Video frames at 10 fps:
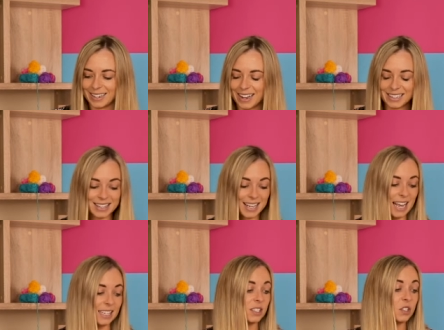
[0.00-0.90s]
Got to the
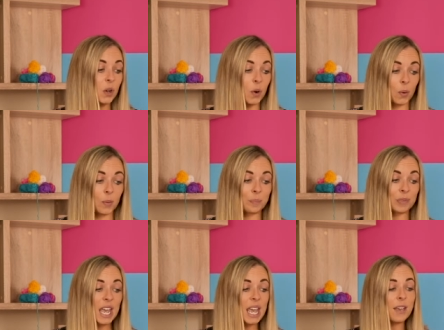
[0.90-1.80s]
end. So
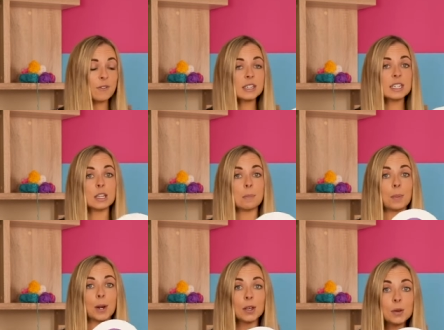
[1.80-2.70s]
if you did the
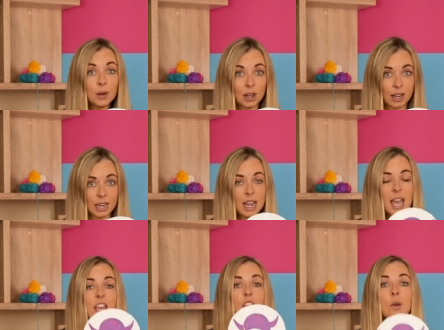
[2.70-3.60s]
blue line,
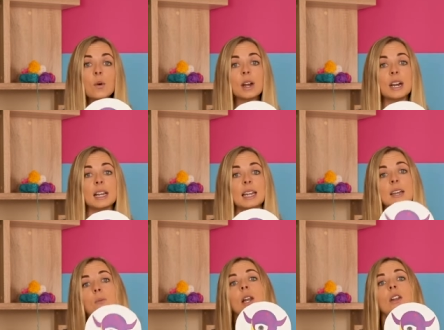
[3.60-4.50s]
your
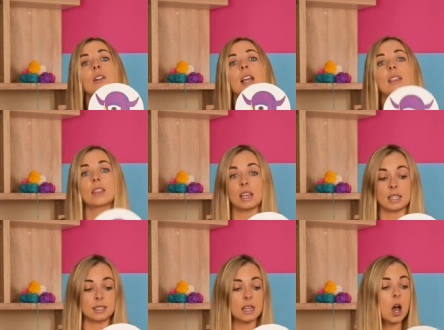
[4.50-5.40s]
alien will look like
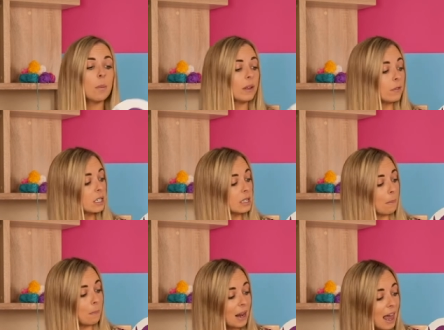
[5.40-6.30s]
this. But if you did
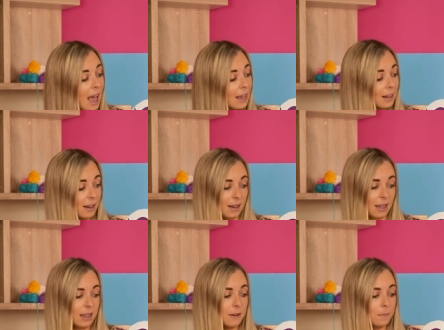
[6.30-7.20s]
the black
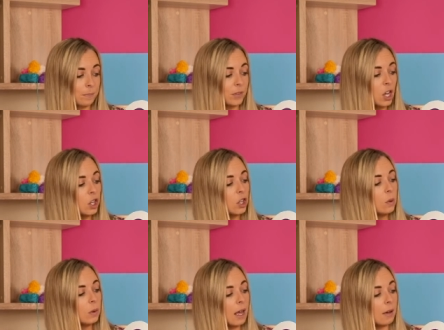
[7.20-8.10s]
line,
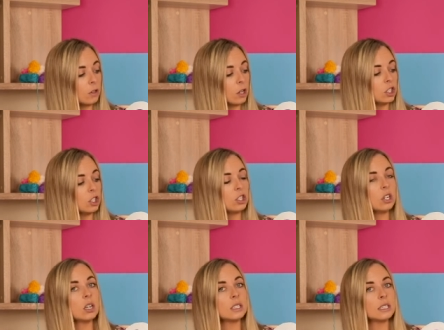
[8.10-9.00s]
you will have cut
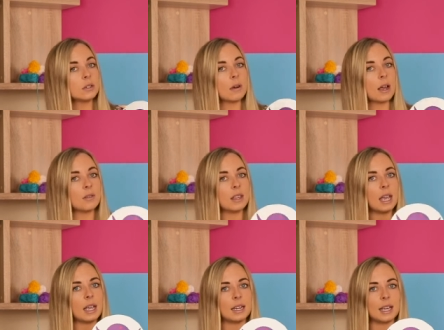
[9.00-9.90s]
just around the
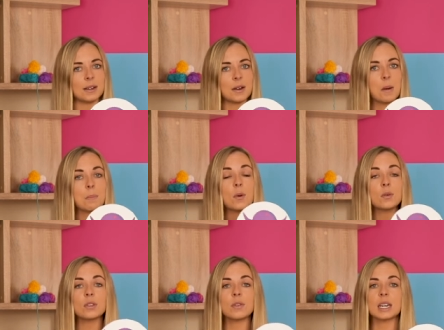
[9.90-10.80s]
alien.
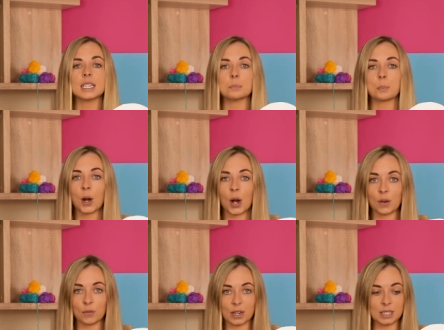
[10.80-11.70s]
Both of it is
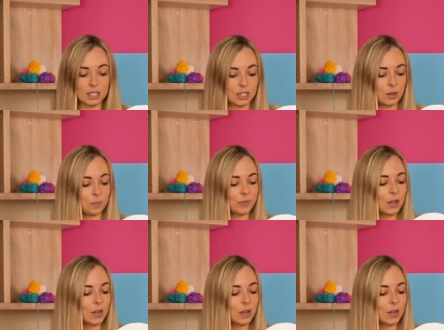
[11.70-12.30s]
perfect to do.